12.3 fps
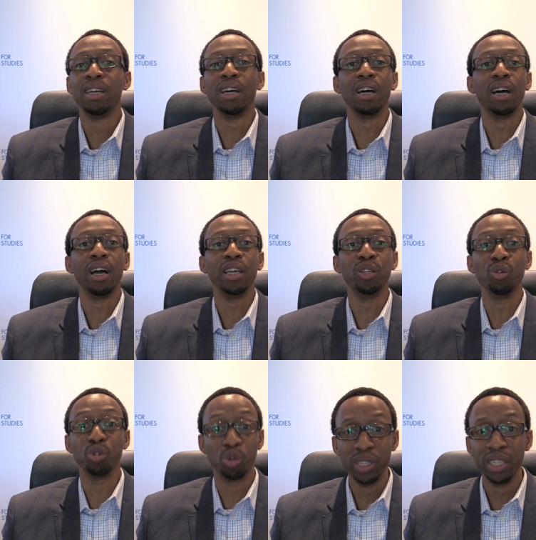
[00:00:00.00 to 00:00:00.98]
uh, you
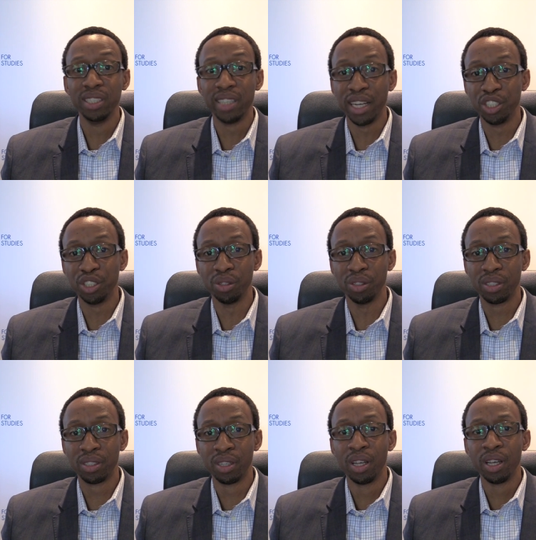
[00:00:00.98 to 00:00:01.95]
know, good
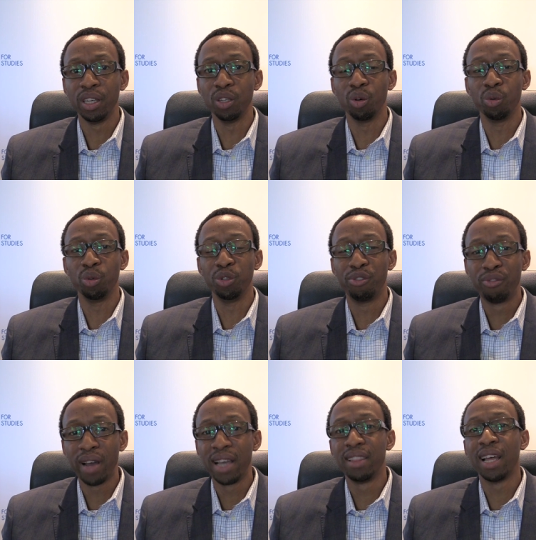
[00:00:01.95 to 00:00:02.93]
intentions, you know, you
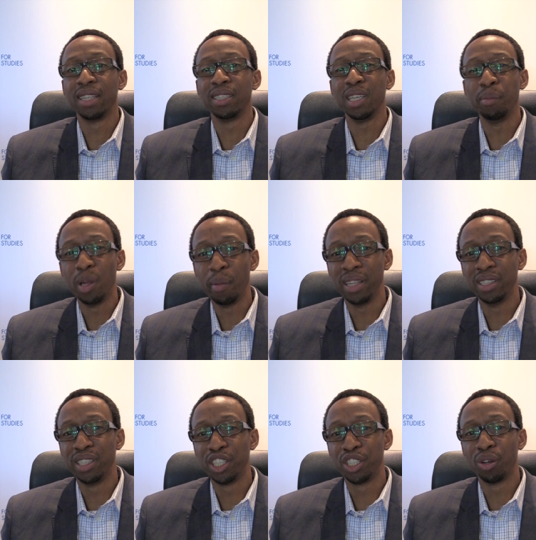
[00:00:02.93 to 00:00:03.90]
find that
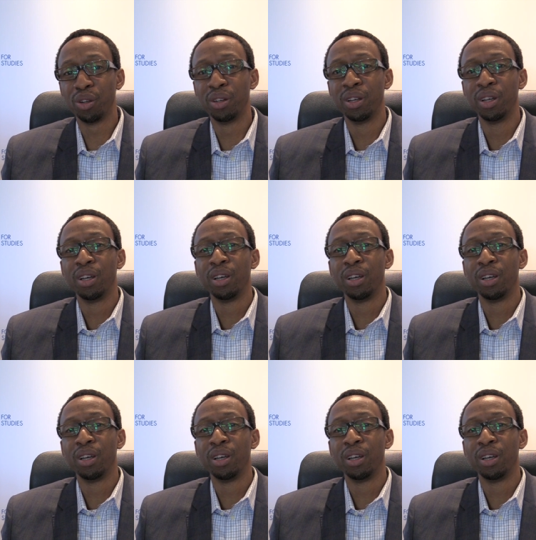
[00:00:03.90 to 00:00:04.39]
implementation